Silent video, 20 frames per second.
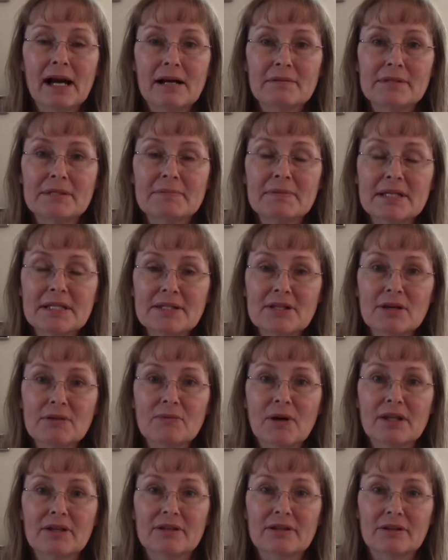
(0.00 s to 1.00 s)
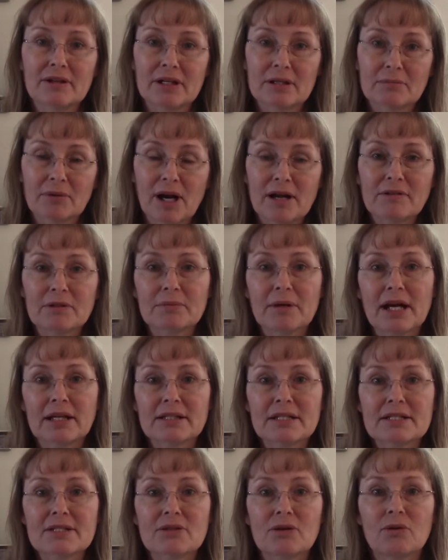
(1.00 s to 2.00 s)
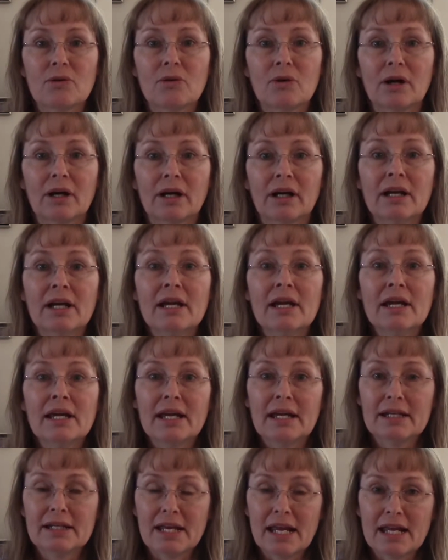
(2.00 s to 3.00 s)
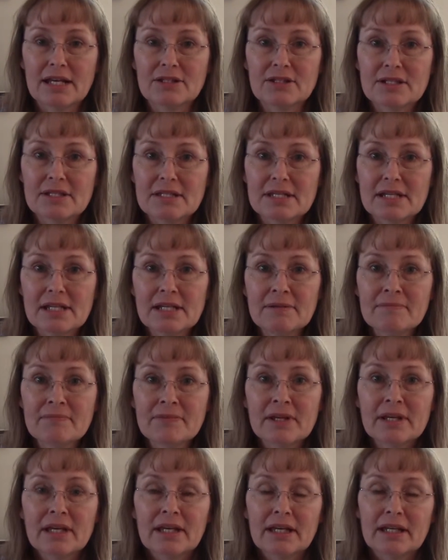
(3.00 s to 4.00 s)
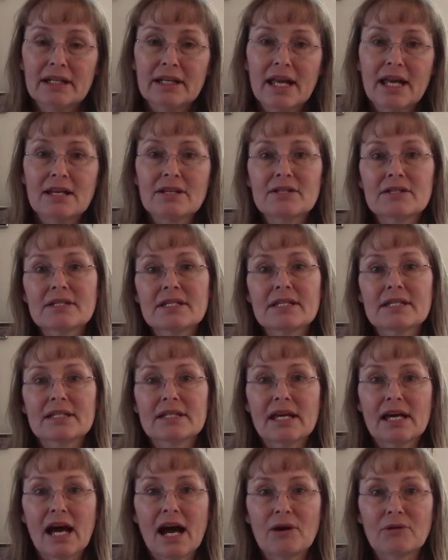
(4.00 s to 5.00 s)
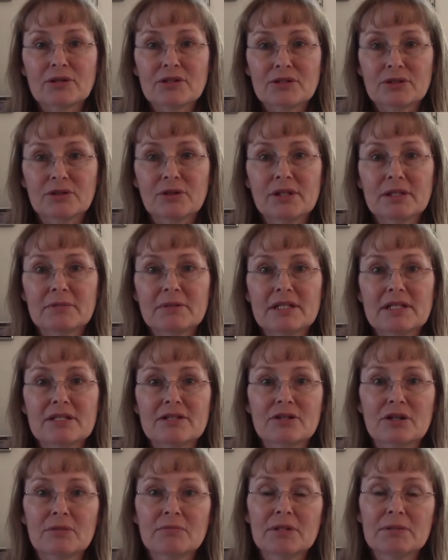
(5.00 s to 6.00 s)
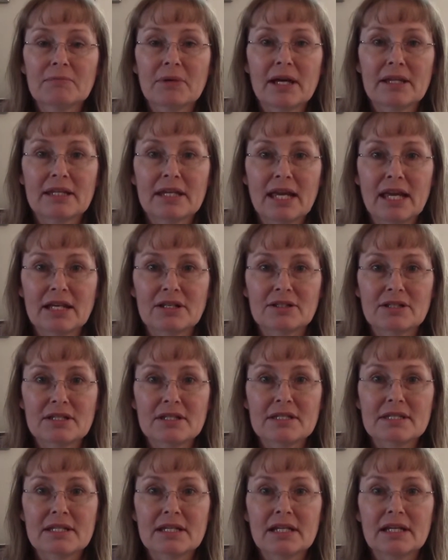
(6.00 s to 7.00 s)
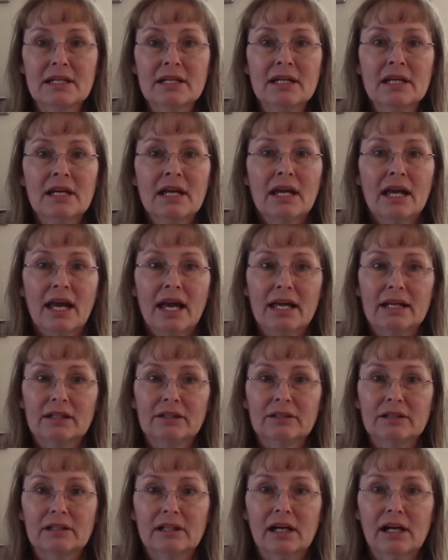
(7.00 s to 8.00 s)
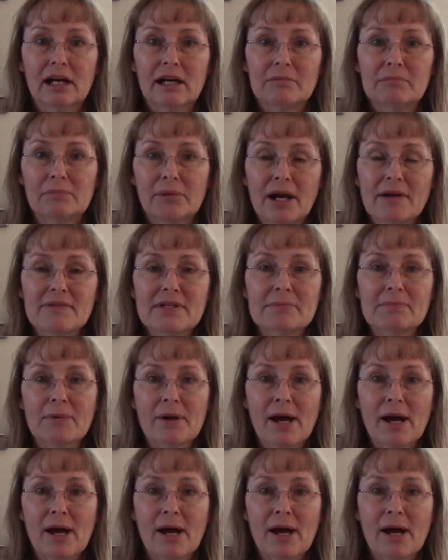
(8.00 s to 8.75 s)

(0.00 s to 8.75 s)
depends on whether they're in a private practice or in an agency. In an agency, the hours are going to be determined by the agency. And a private